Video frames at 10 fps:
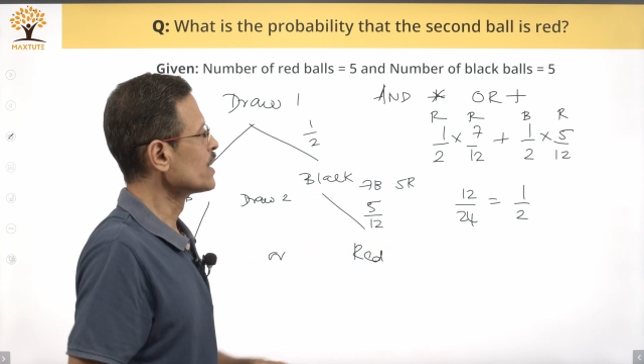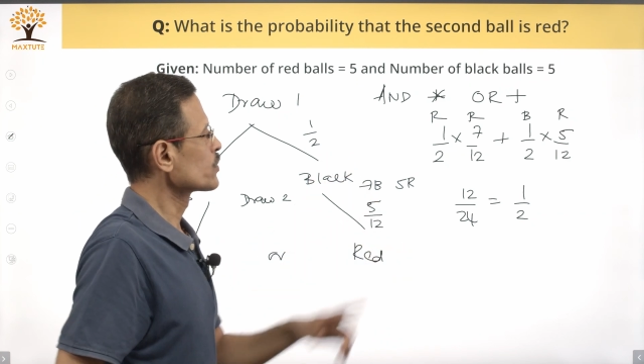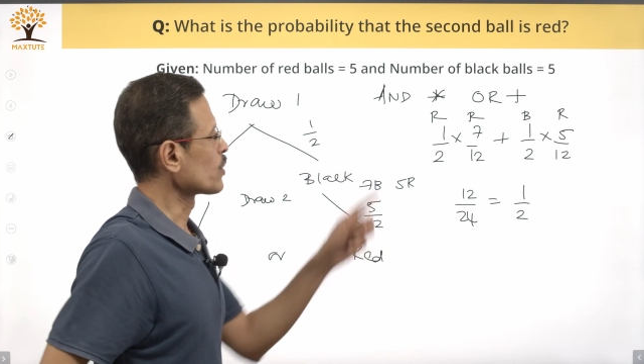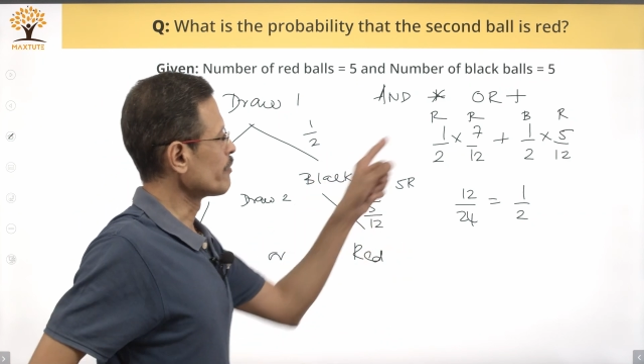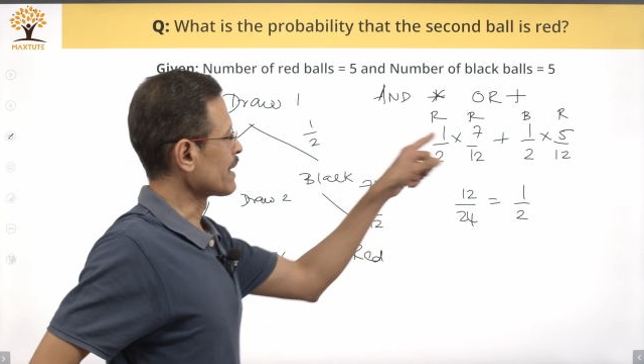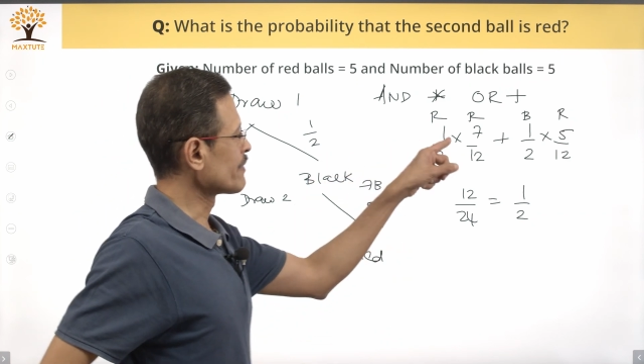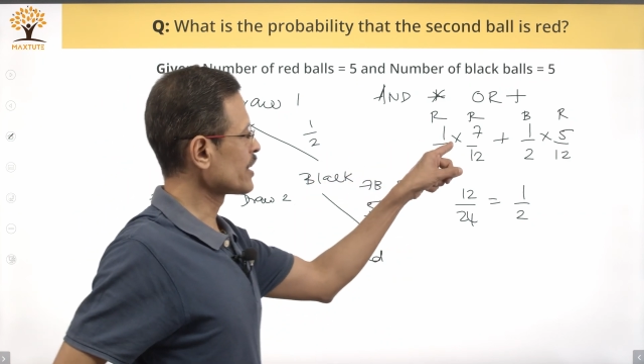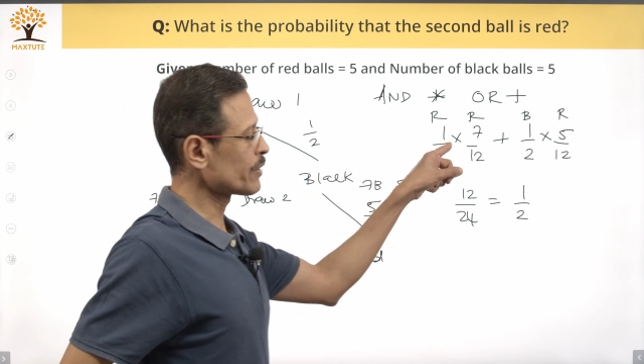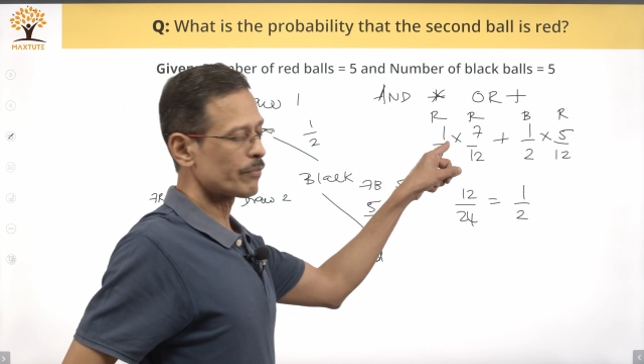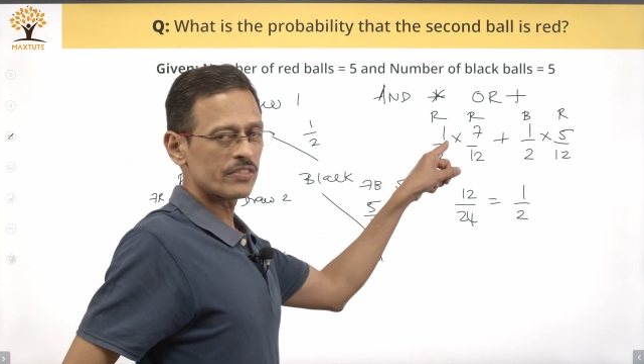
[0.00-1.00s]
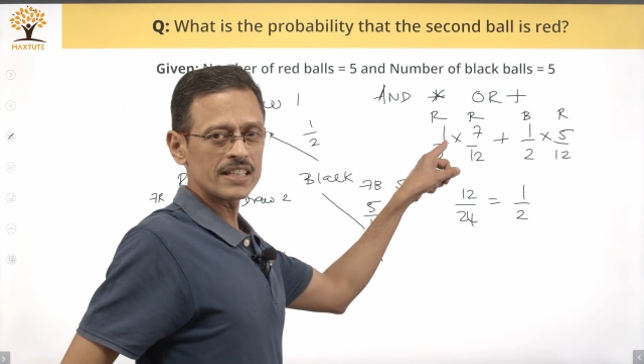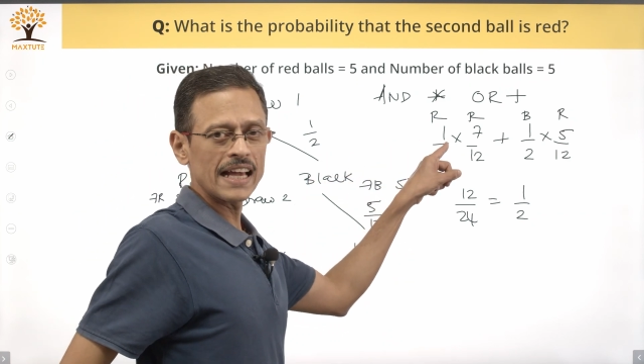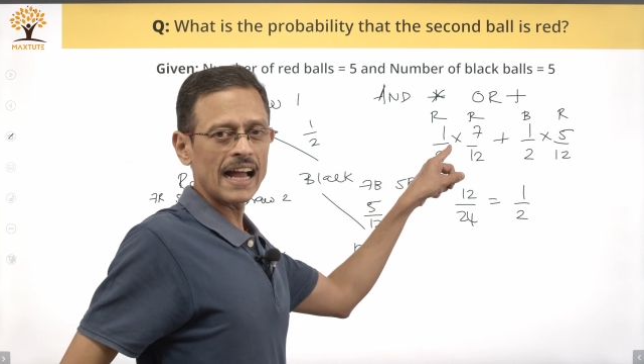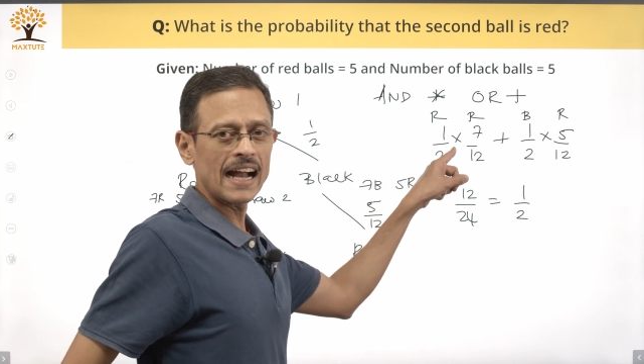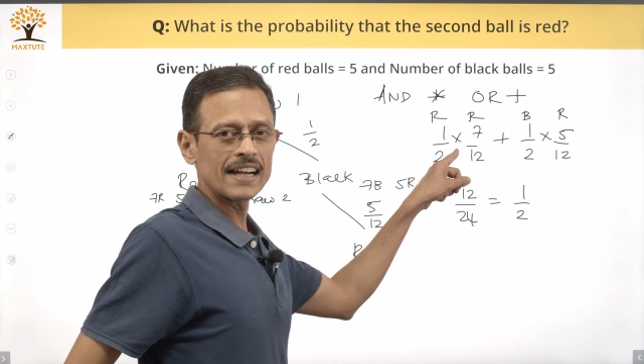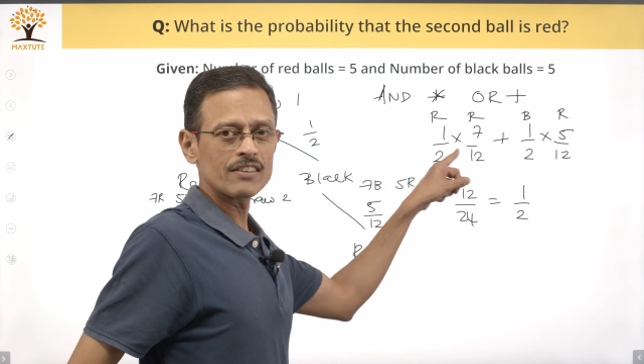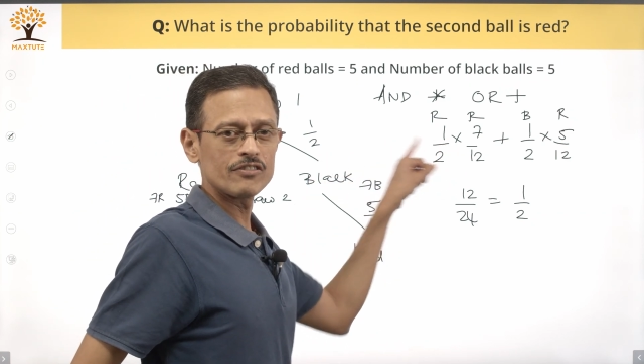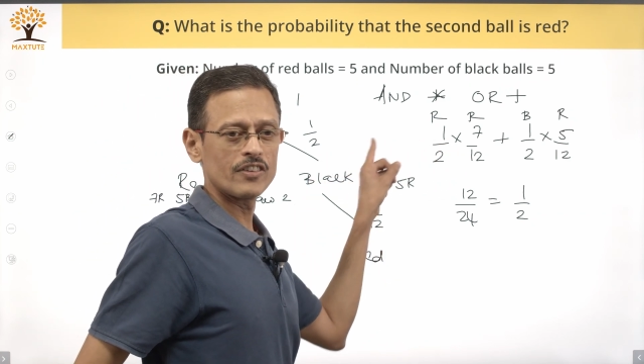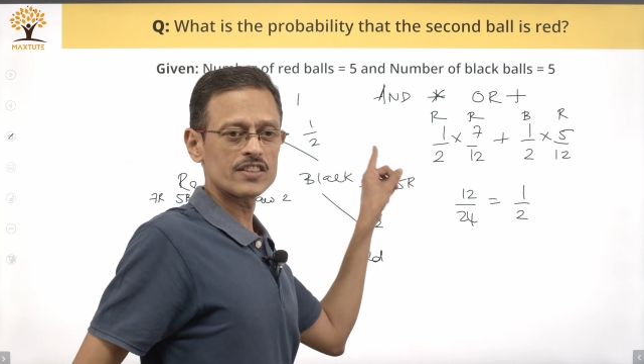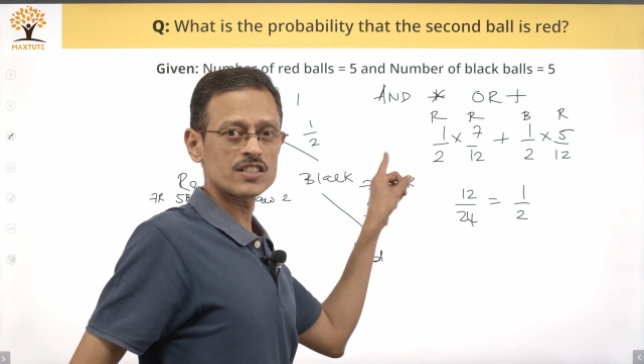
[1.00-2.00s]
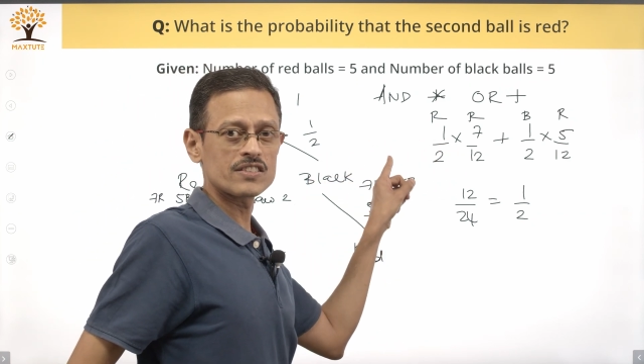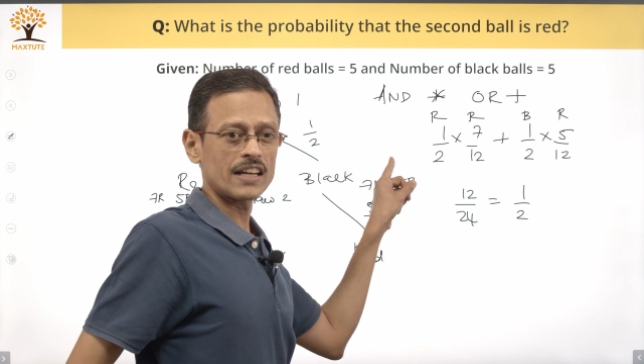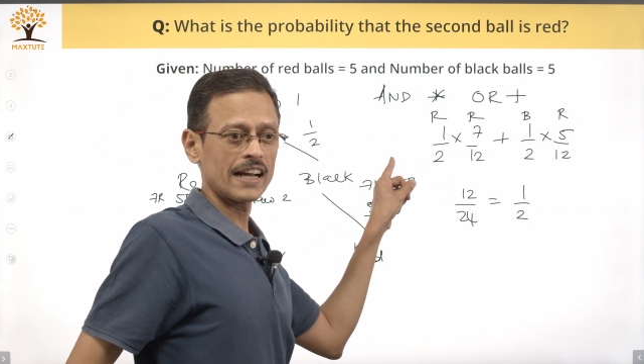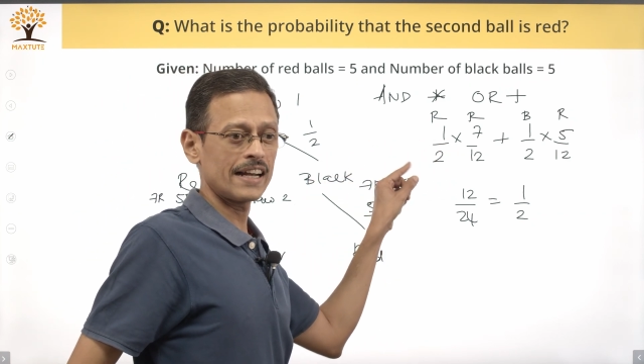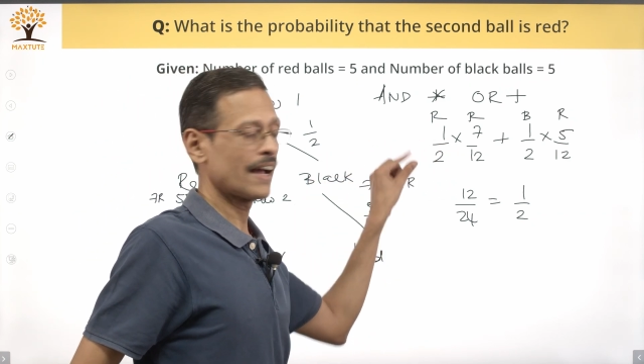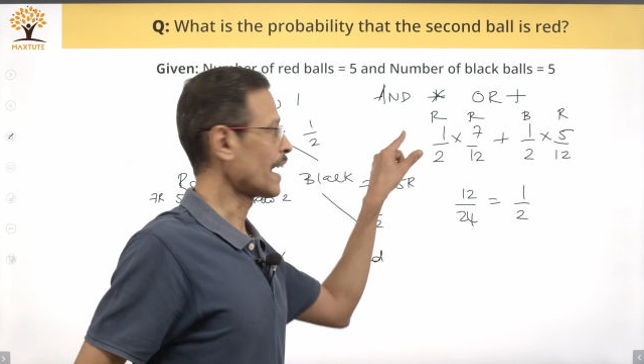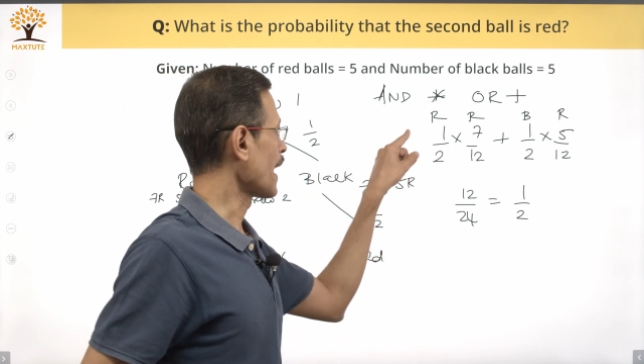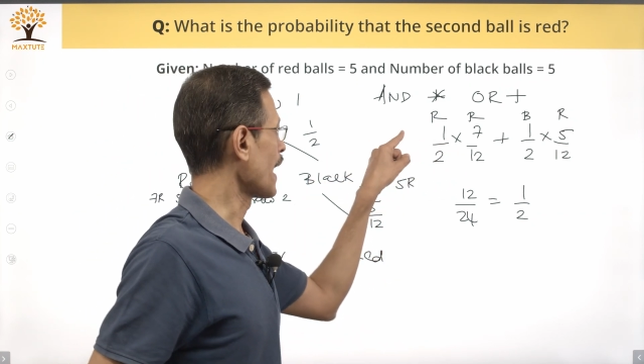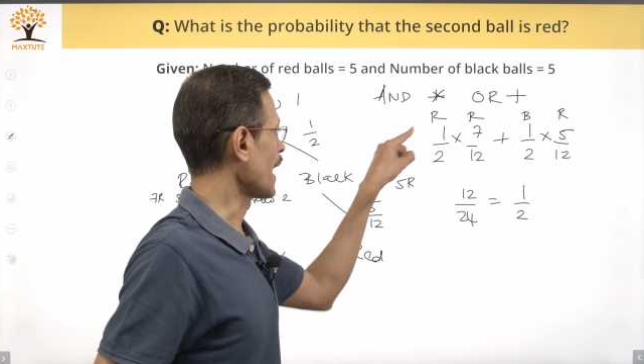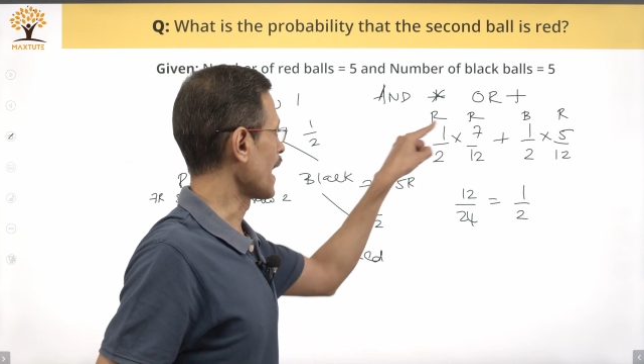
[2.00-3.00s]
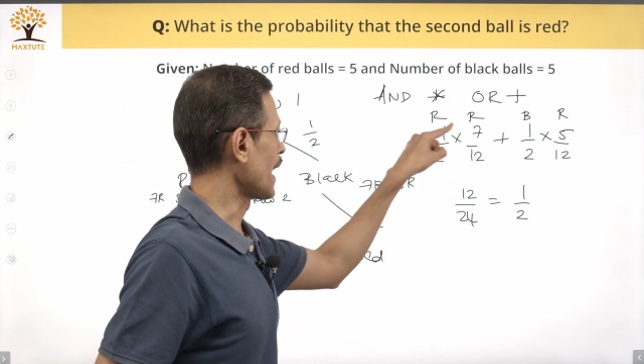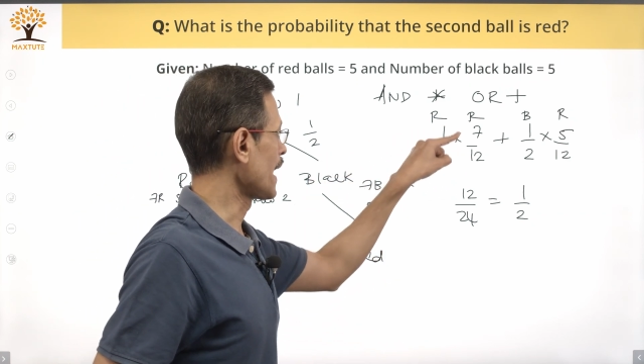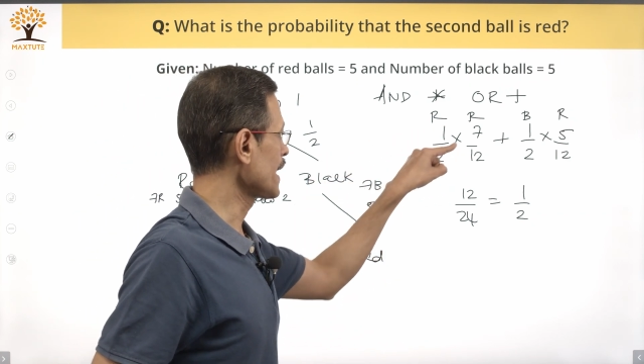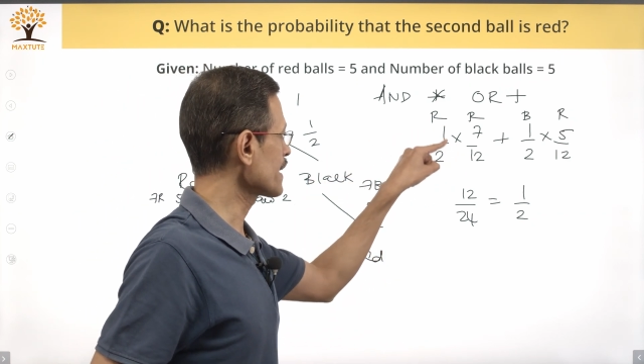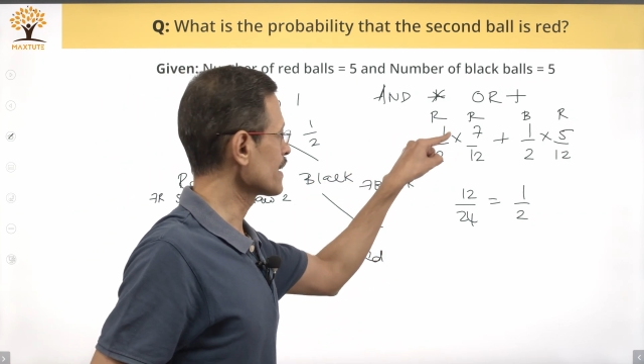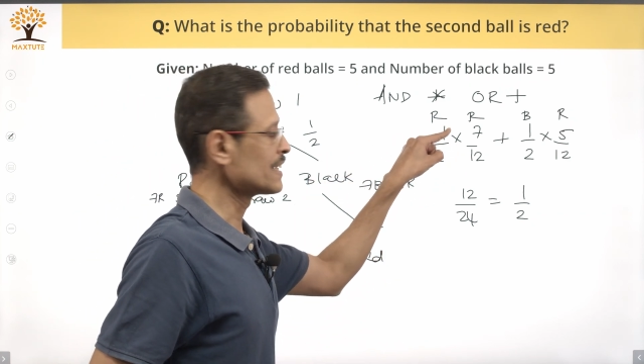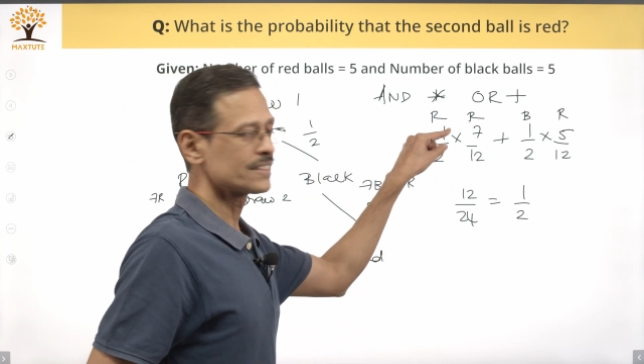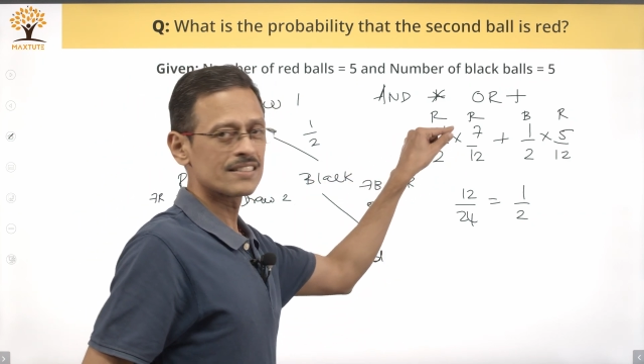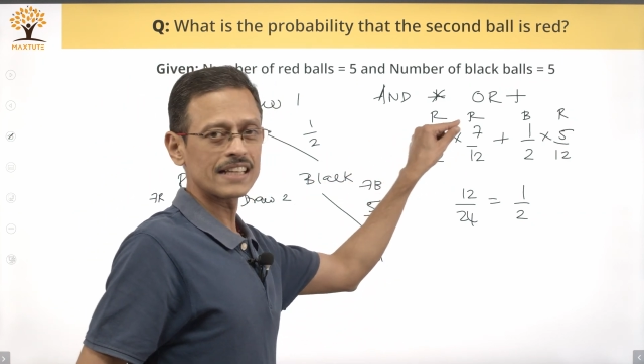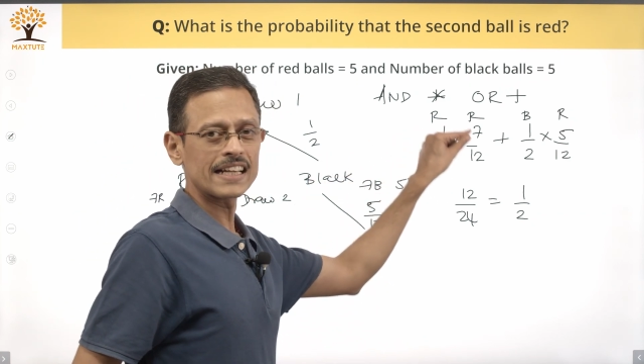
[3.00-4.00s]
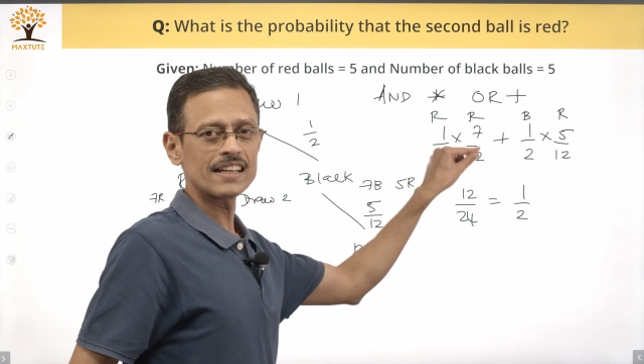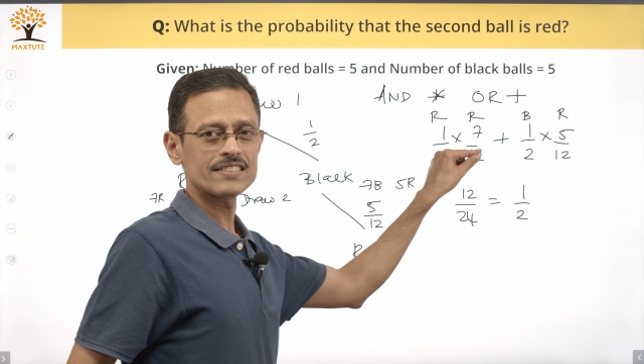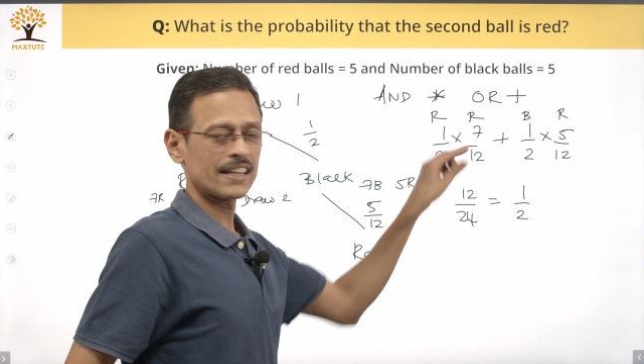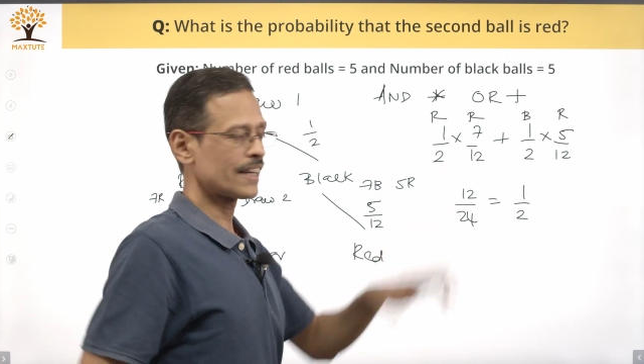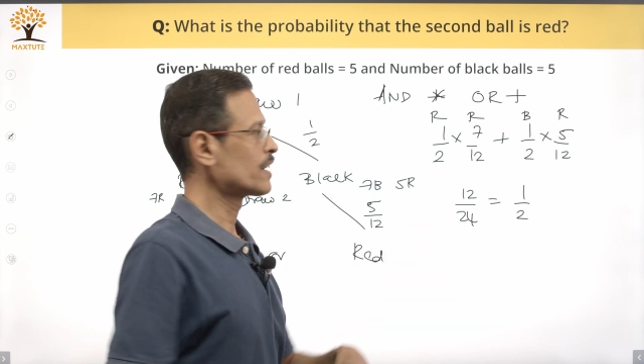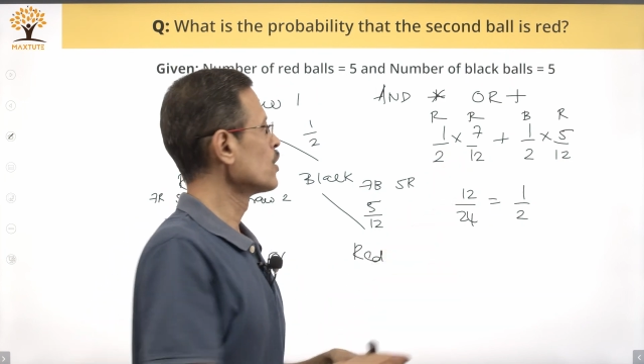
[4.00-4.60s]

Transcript: So whenever you say and, first is a red and the second is a red,